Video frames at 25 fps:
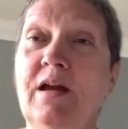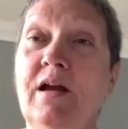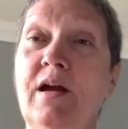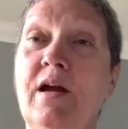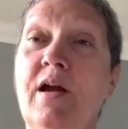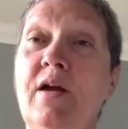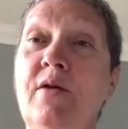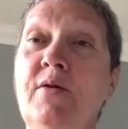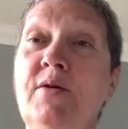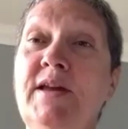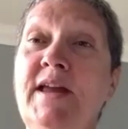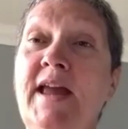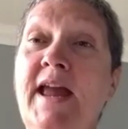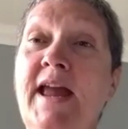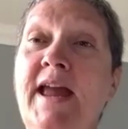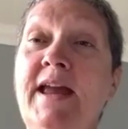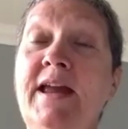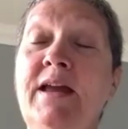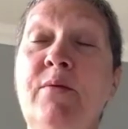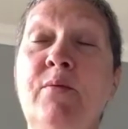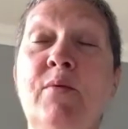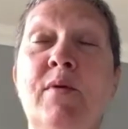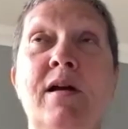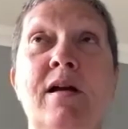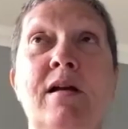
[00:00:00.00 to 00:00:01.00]

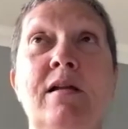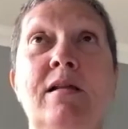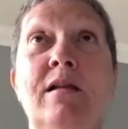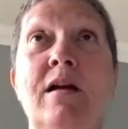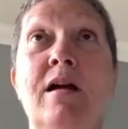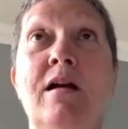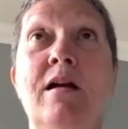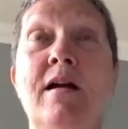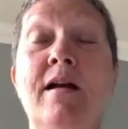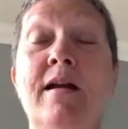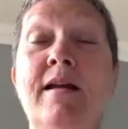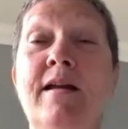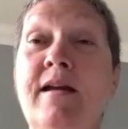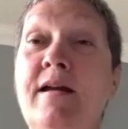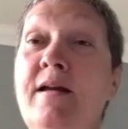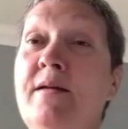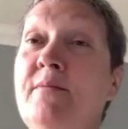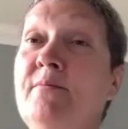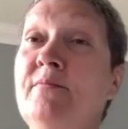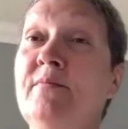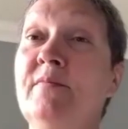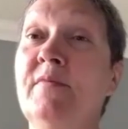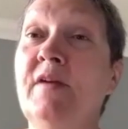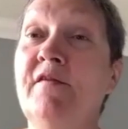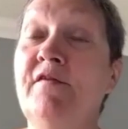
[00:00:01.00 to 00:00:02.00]
Okay, well, I
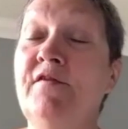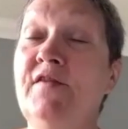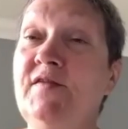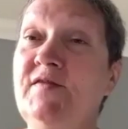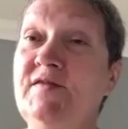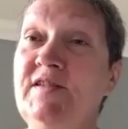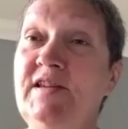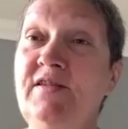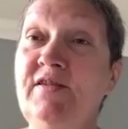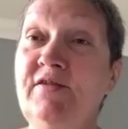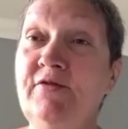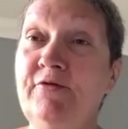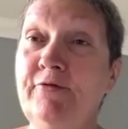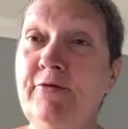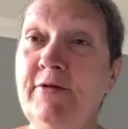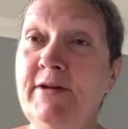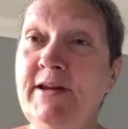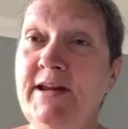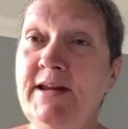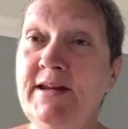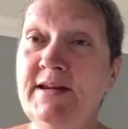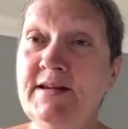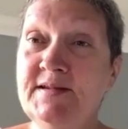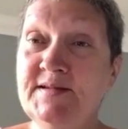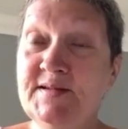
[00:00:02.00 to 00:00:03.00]
am 53
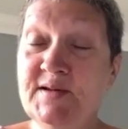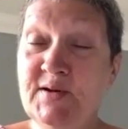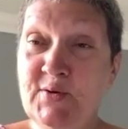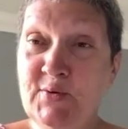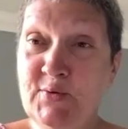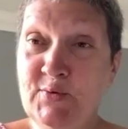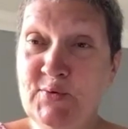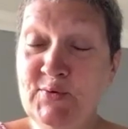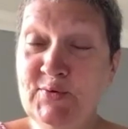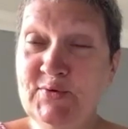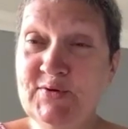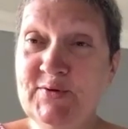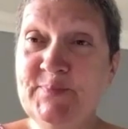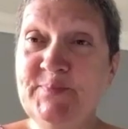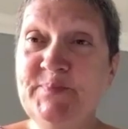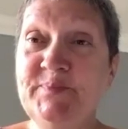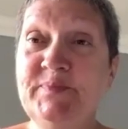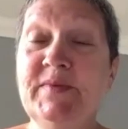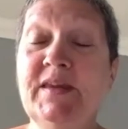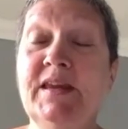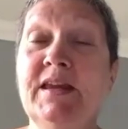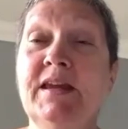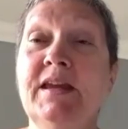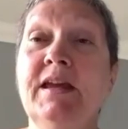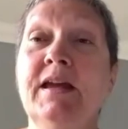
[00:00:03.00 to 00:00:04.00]
years old
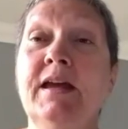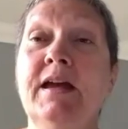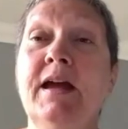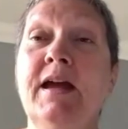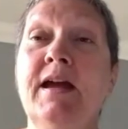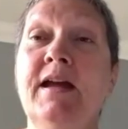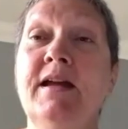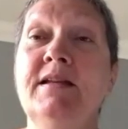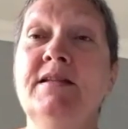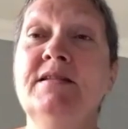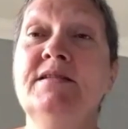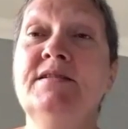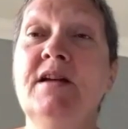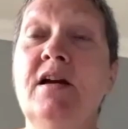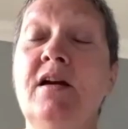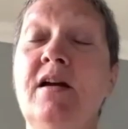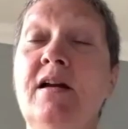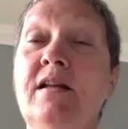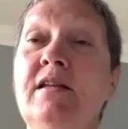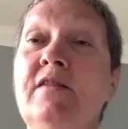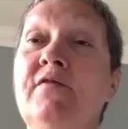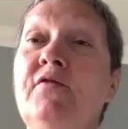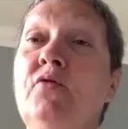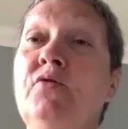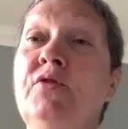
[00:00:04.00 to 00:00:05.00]
and I
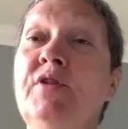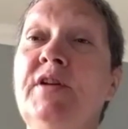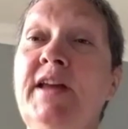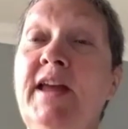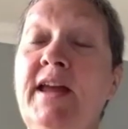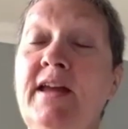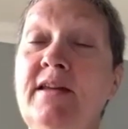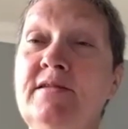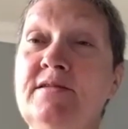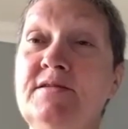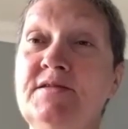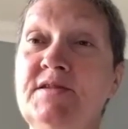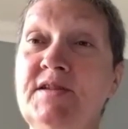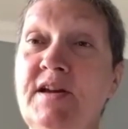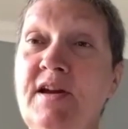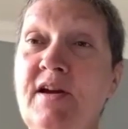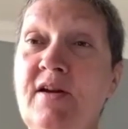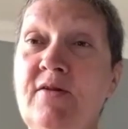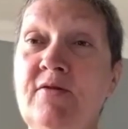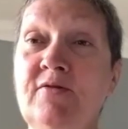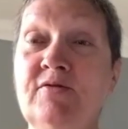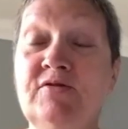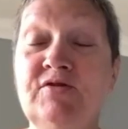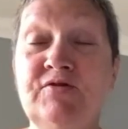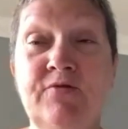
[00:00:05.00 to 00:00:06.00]
live on the Kent
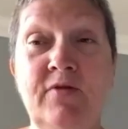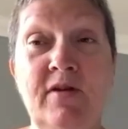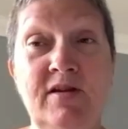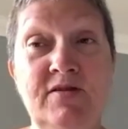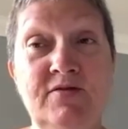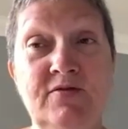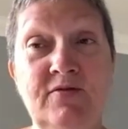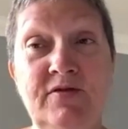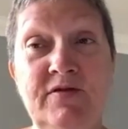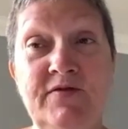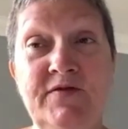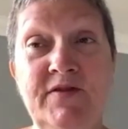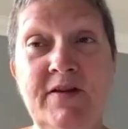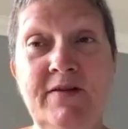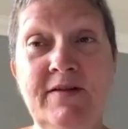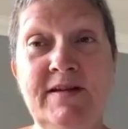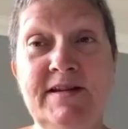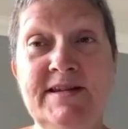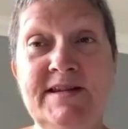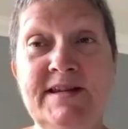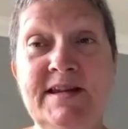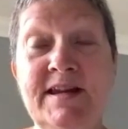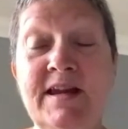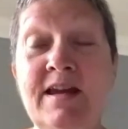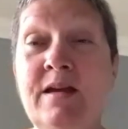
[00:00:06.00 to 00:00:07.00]
coast, right on the very
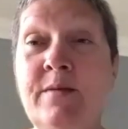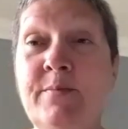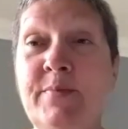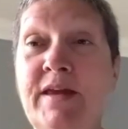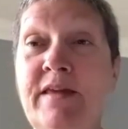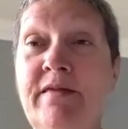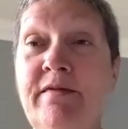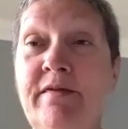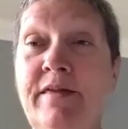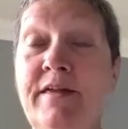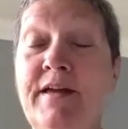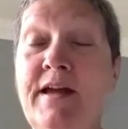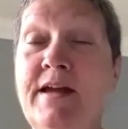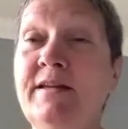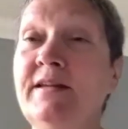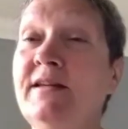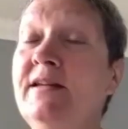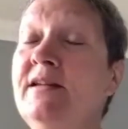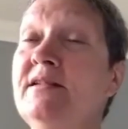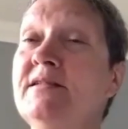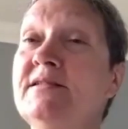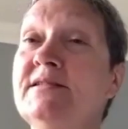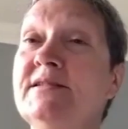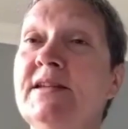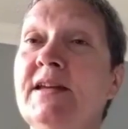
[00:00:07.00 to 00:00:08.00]
tip in
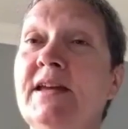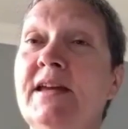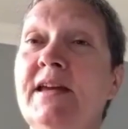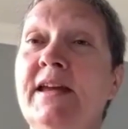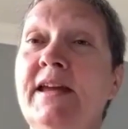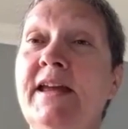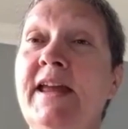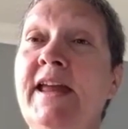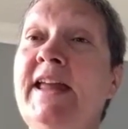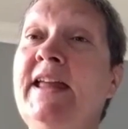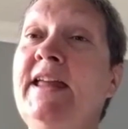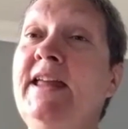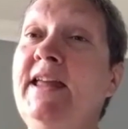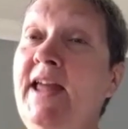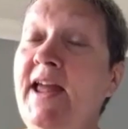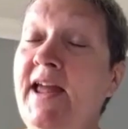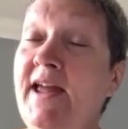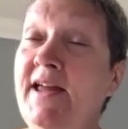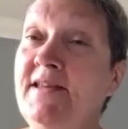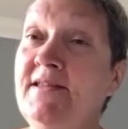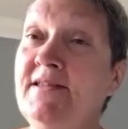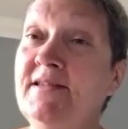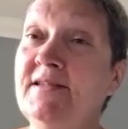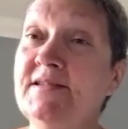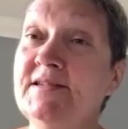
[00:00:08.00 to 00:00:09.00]
Thanet, in
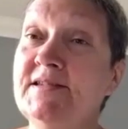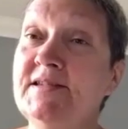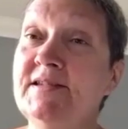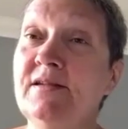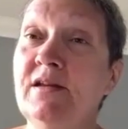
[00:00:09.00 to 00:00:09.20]
Kent.